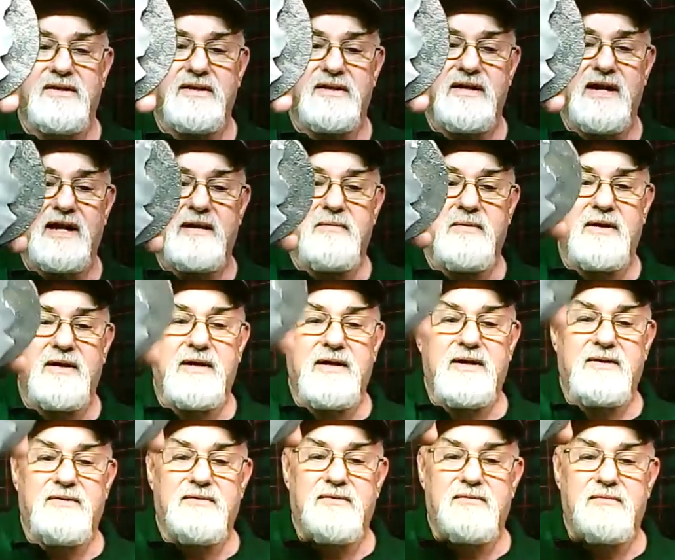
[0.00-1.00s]
are terrible in
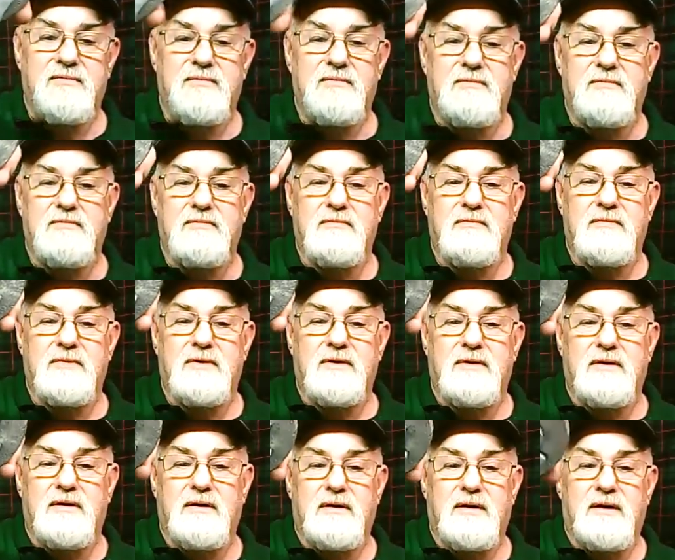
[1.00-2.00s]
this room.
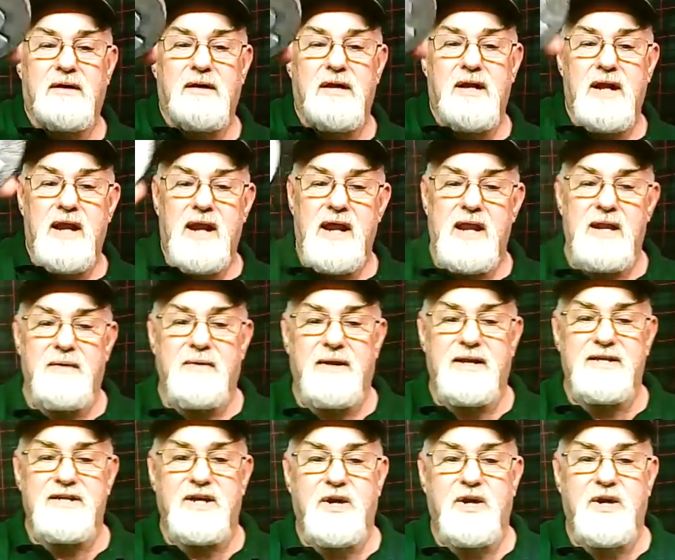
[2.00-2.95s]
Anyway, that's a